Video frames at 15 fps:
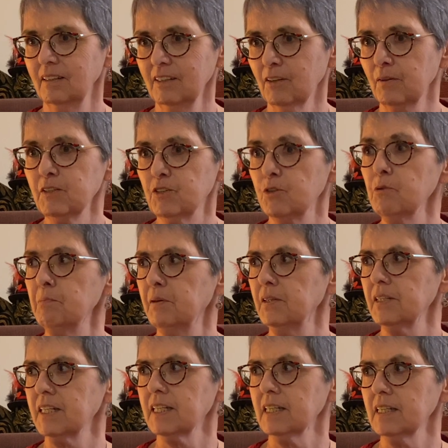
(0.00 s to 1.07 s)
you know, a
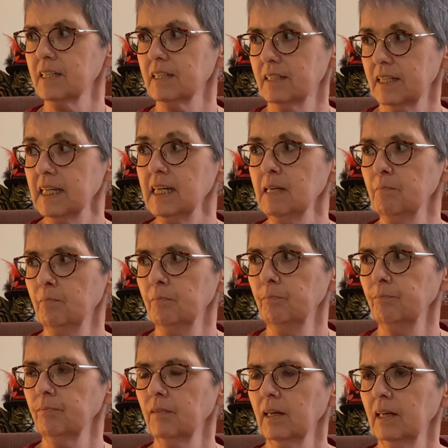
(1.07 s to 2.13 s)
two-person
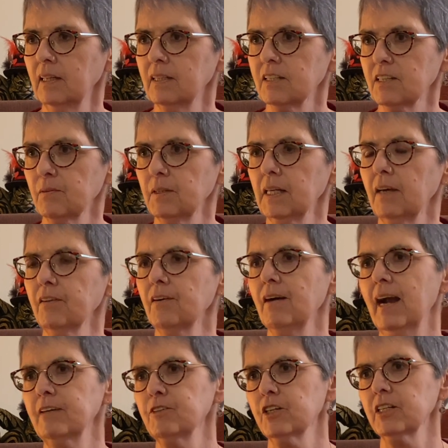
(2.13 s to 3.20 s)
team. So another
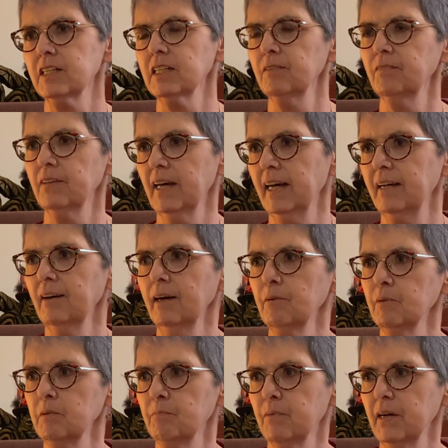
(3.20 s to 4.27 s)
adjective there I
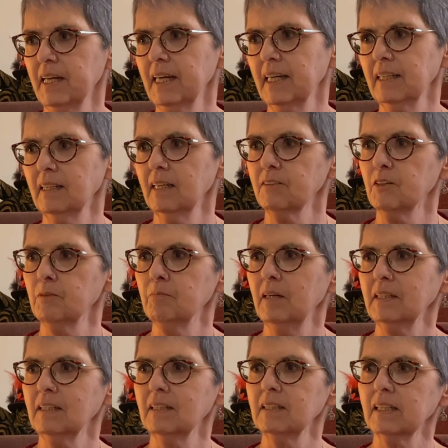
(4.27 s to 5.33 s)
would bring in that you
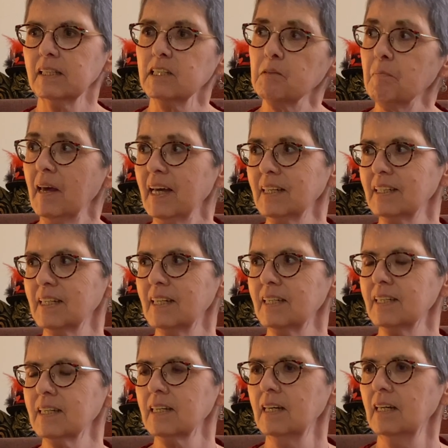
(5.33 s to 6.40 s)
mightn't expect
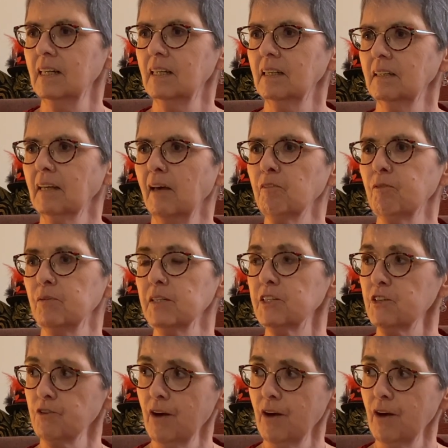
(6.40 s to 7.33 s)
is life was